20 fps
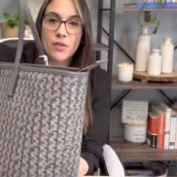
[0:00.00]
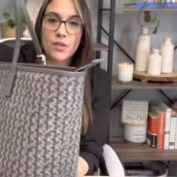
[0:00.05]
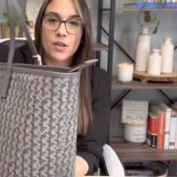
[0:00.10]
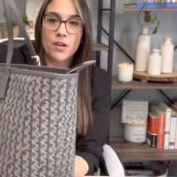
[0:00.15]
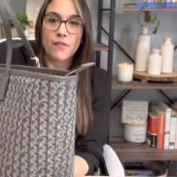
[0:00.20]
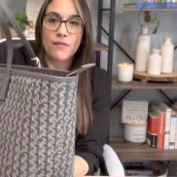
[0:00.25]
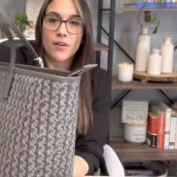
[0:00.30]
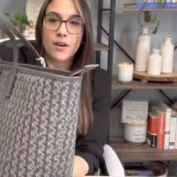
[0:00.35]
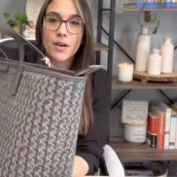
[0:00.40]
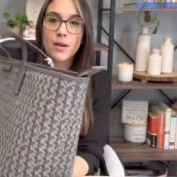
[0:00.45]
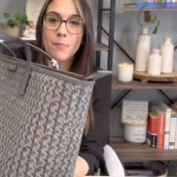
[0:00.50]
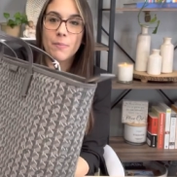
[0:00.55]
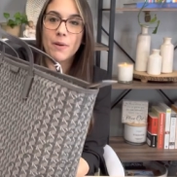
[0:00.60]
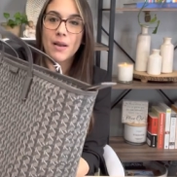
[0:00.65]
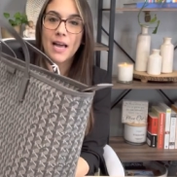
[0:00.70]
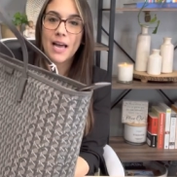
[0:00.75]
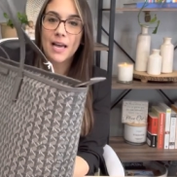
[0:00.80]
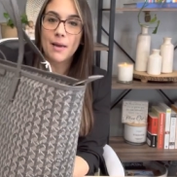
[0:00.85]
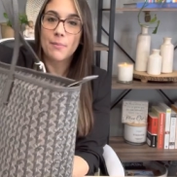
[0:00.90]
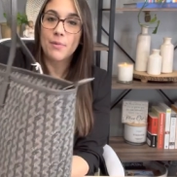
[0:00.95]
They're very
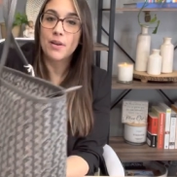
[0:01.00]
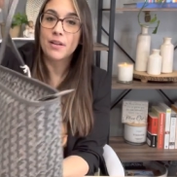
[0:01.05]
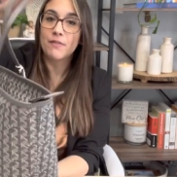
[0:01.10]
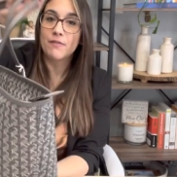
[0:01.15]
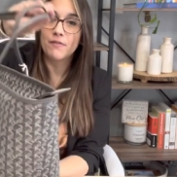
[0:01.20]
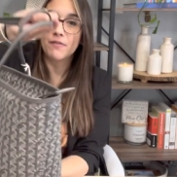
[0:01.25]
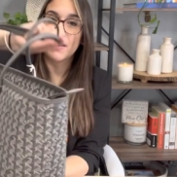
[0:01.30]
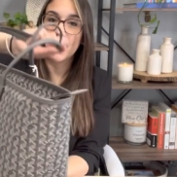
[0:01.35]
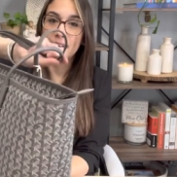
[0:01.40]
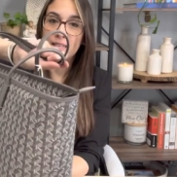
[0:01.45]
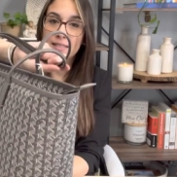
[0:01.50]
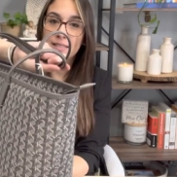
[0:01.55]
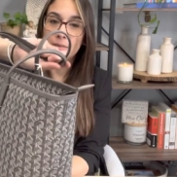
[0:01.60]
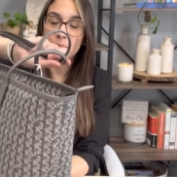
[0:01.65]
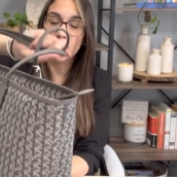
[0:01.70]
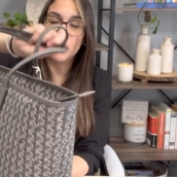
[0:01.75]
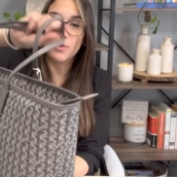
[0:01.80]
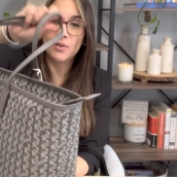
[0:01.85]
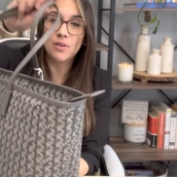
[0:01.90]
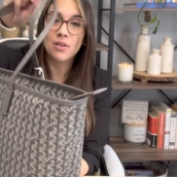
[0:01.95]
pliable and
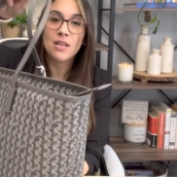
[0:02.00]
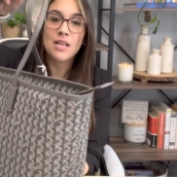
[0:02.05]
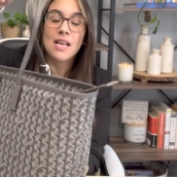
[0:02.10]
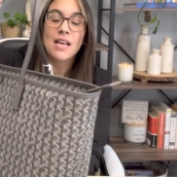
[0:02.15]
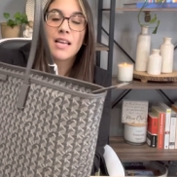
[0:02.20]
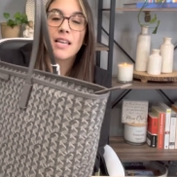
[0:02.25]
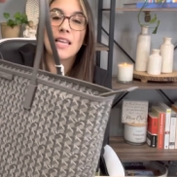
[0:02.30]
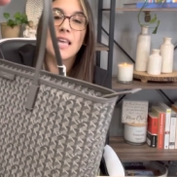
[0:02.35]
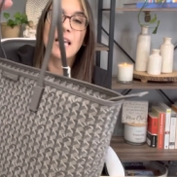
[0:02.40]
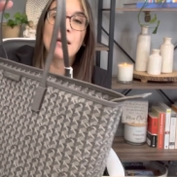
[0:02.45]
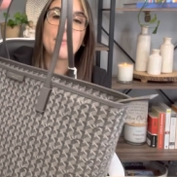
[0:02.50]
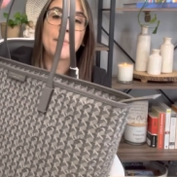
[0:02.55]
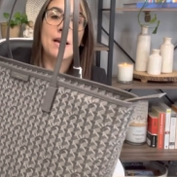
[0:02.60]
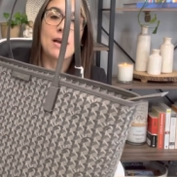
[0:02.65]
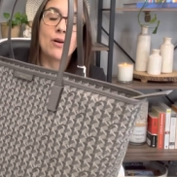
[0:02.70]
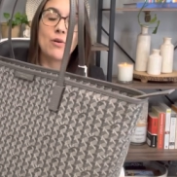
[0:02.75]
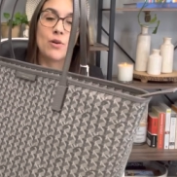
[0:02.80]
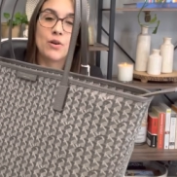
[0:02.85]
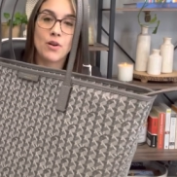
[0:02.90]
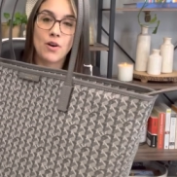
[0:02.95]
flexible like my
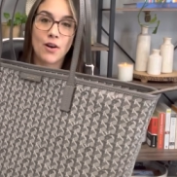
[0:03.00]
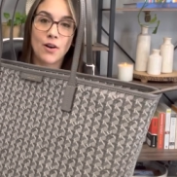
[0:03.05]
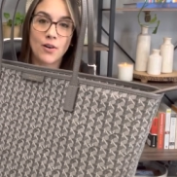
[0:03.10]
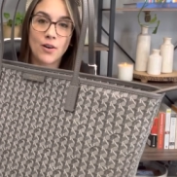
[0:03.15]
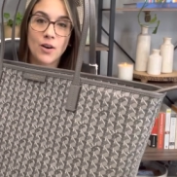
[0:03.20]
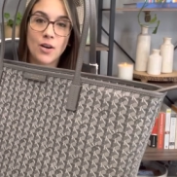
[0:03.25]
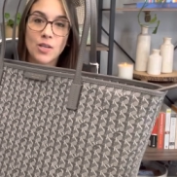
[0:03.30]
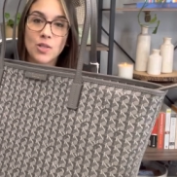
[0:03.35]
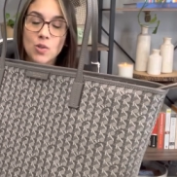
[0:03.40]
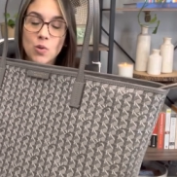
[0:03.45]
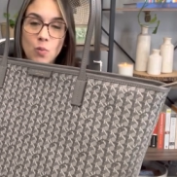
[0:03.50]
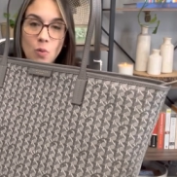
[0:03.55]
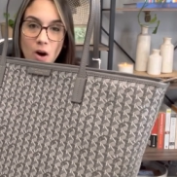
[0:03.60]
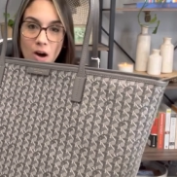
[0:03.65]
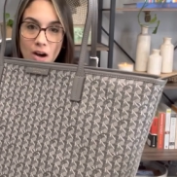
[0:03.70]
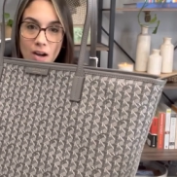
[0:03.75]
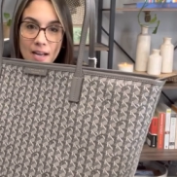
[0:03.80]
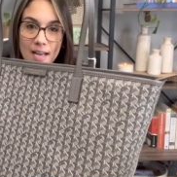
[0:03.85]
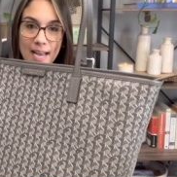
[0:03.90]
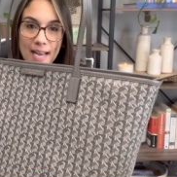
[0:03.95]
Goyard
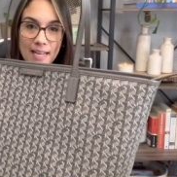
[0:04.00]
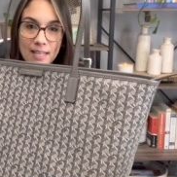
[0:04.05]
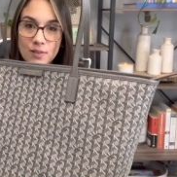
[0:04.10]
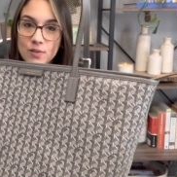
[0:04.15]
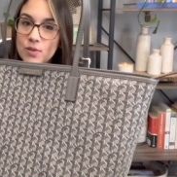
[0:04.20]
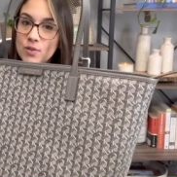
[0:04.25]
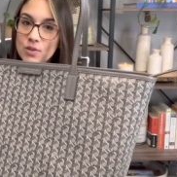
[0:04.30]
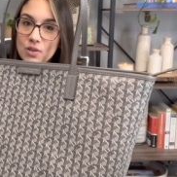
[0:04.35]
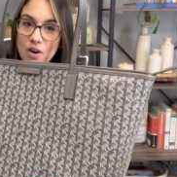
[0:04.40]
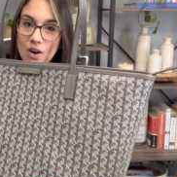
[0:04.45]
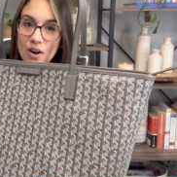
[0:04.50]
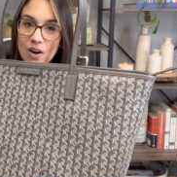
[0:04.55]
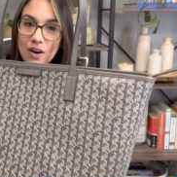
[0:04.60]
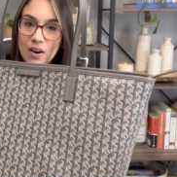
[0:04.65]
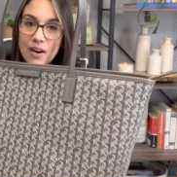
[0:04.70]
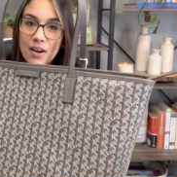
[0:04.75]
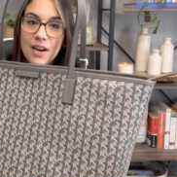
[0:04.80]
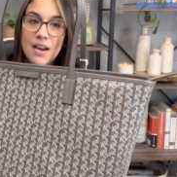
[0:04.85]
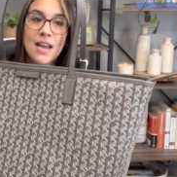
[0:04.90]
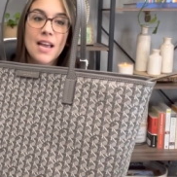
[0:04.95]
Artois handles
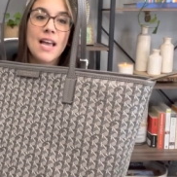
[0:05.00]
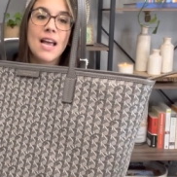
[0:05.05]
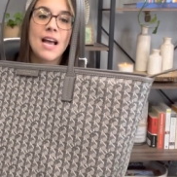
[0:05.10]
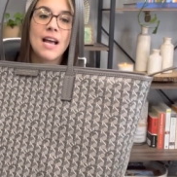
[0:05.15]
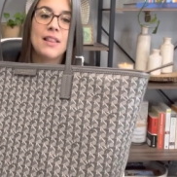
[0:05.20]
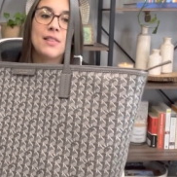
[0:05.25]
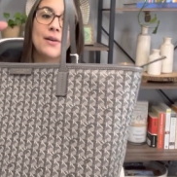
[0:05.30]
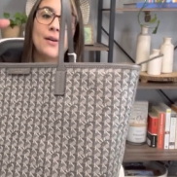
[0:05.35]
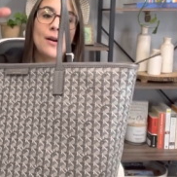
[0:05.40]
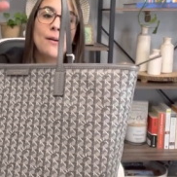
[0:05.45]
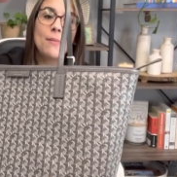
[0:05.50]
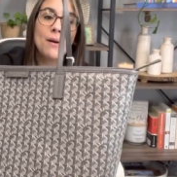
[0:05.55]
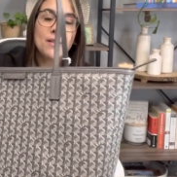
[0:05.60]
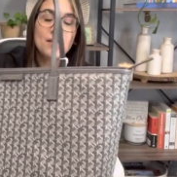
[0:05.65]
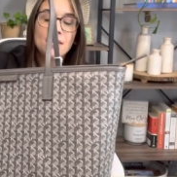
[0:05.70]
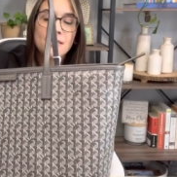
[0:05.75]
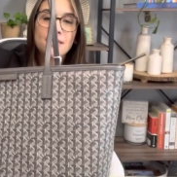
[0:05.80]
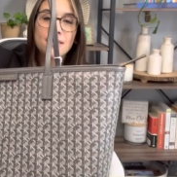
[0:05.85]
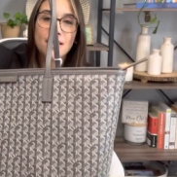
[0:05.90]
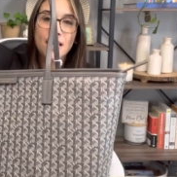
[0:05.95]
are and they're about
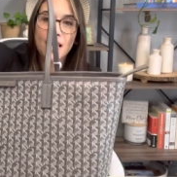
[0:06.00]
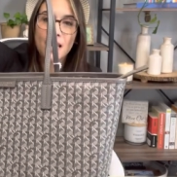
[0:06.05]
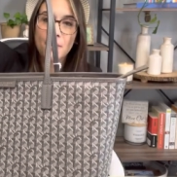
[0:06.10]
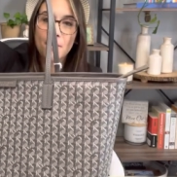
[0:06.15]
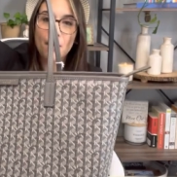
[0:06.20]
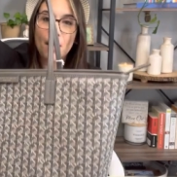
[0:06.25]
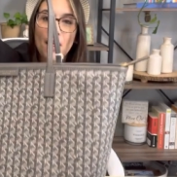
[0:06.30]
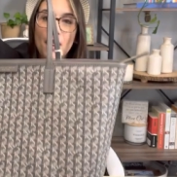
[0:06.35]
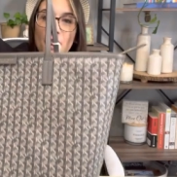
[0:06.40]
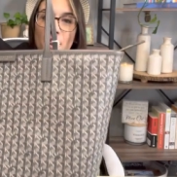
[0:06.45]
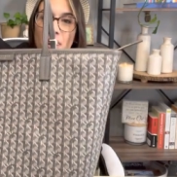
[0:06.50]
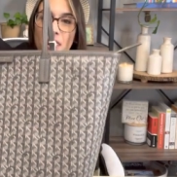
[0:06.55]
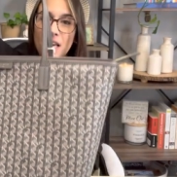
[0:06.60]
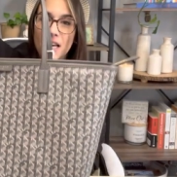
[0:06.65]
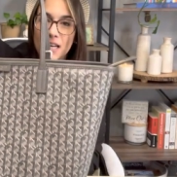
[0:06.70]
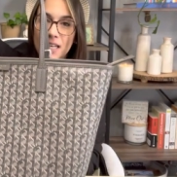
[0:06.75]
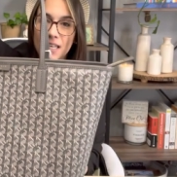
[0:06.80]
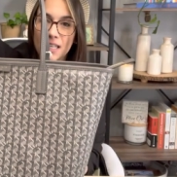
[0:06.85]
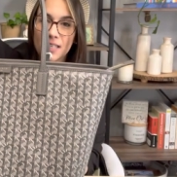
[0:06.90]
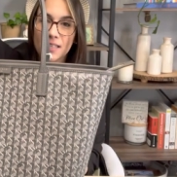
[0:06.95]
the same
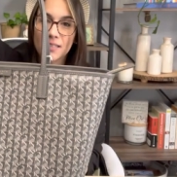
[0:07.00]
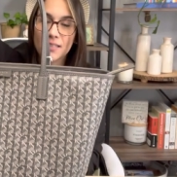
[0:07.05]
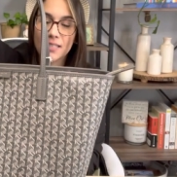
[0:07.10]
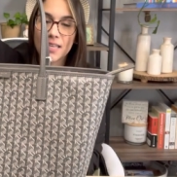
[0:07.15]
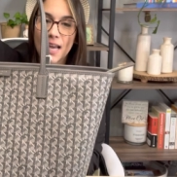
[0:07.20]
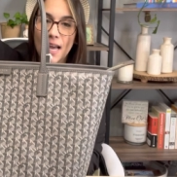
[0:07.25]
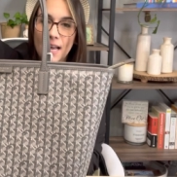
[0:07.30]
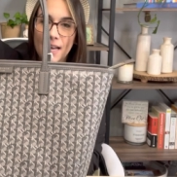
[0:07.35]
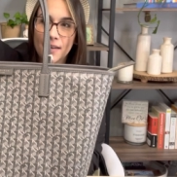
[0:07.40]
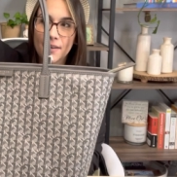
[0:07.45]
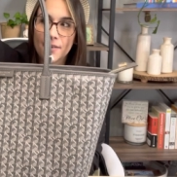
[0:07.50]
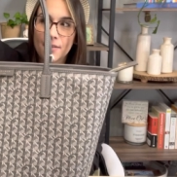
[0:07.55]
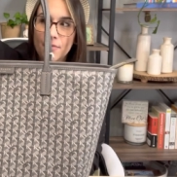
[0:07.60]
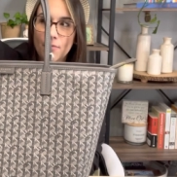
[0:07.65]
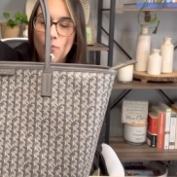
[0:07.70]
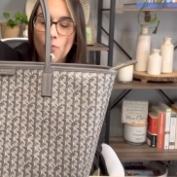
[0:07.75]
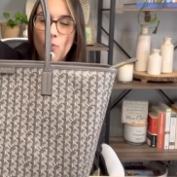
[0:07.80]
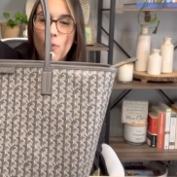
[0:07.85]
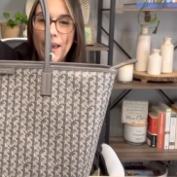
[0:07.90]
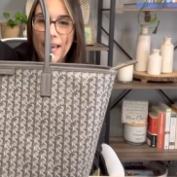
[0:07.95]
thickness and
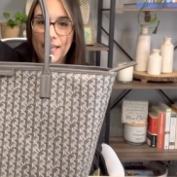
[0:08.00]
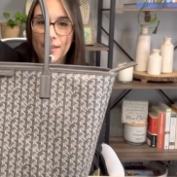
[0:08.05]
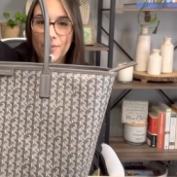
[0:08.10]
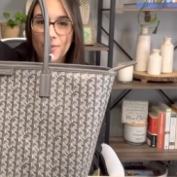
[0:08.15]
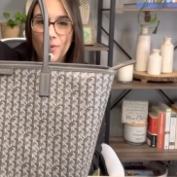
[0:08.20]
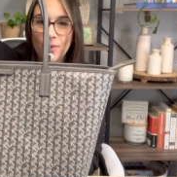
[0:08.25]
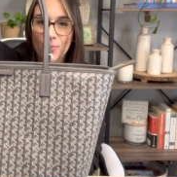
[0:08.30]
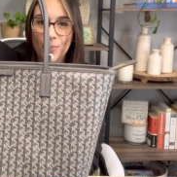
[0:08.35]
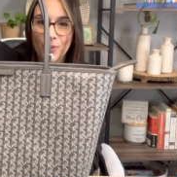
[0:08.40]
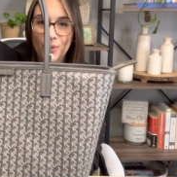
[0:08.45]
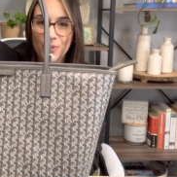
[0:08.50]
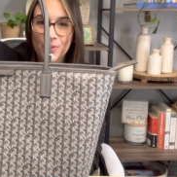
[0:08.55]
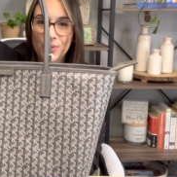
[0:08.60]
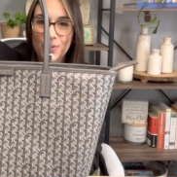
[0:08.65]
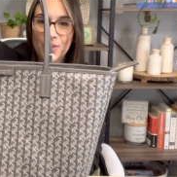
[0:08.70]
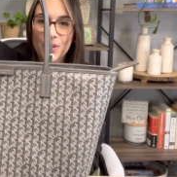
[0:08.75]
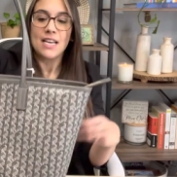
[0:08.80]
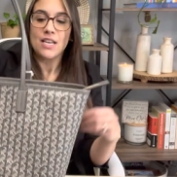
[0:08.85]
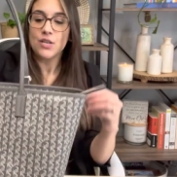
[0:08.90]
weight almost.